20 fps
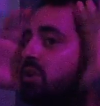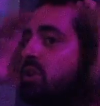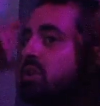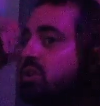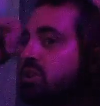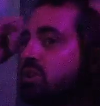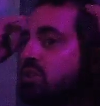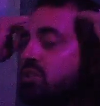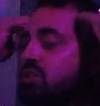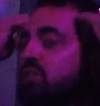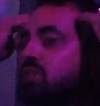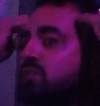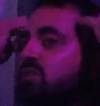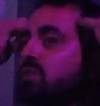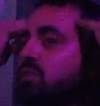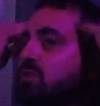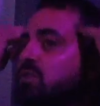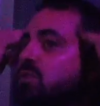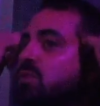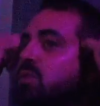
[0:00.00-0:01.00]
and you can just
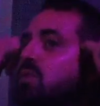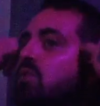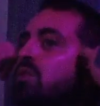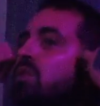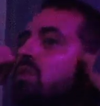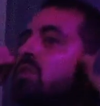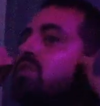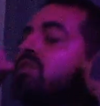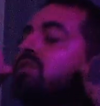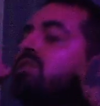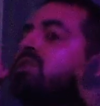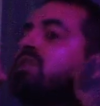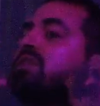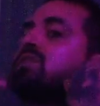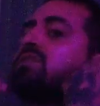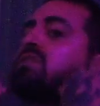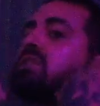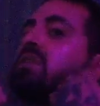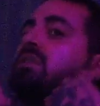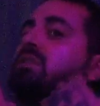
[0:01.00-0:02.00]
feel the water along your
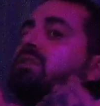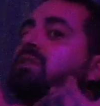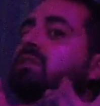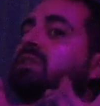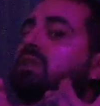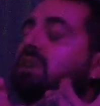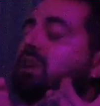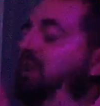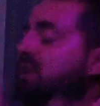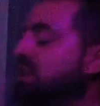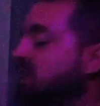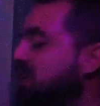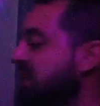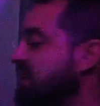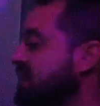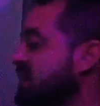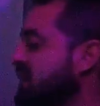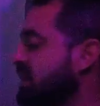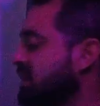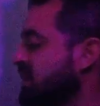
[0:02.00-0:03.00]
faceline. Okay.
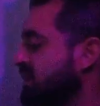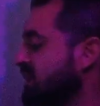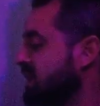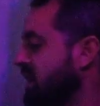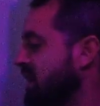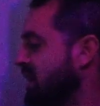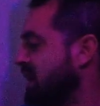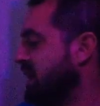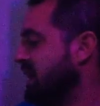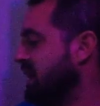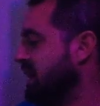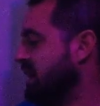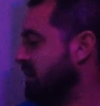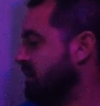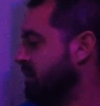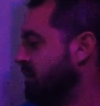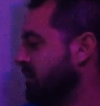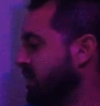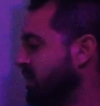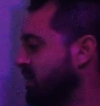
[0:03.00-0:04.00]

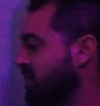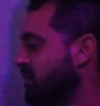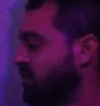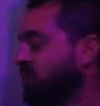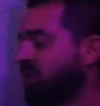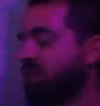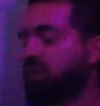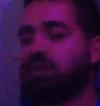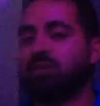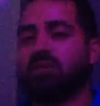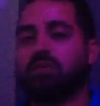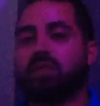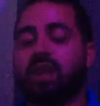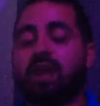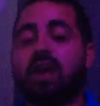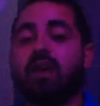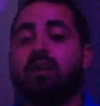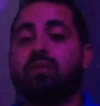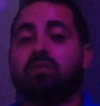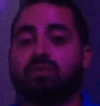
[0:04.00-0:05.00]
The
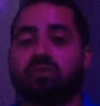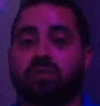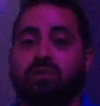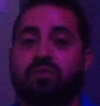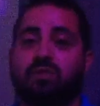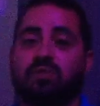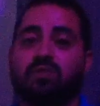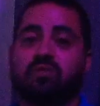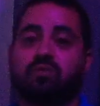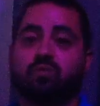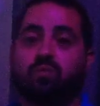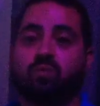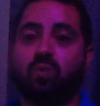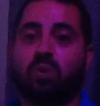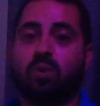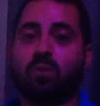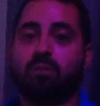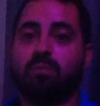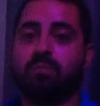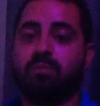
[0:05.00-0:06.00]
air also feels
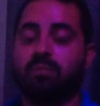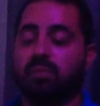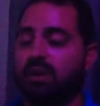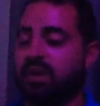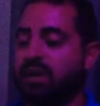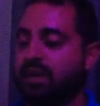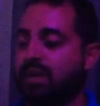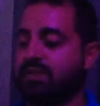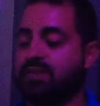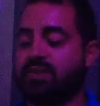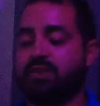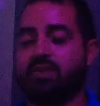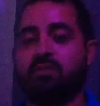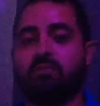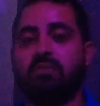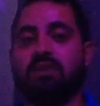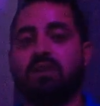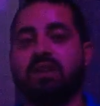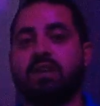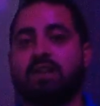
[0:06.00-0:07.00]
warm. That's the
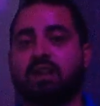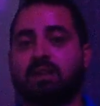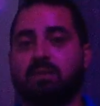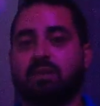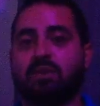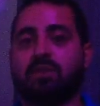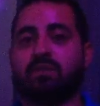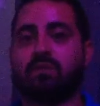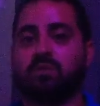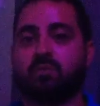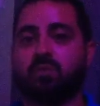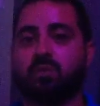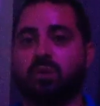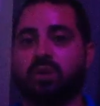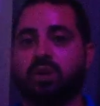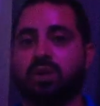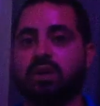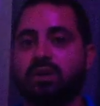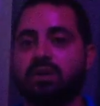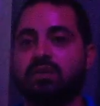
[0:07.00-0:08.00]
humidity coming off the
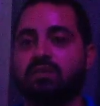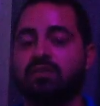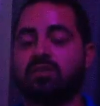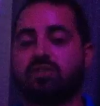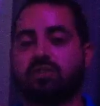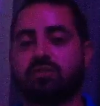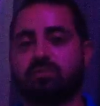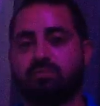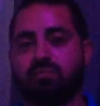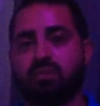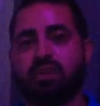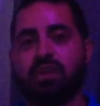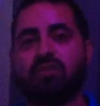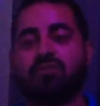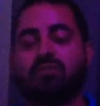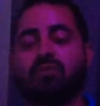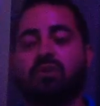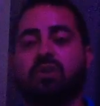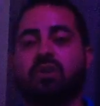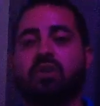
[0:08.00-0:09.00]
water. So just breathe
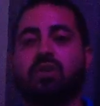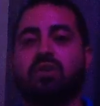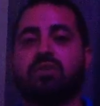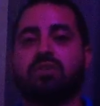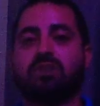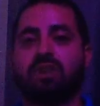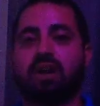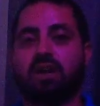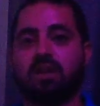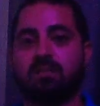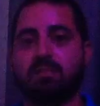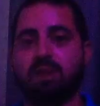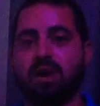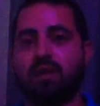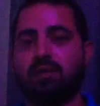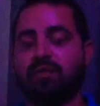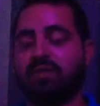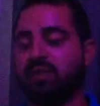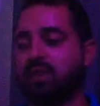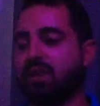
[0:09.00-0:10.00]
through your nose and out your mouth.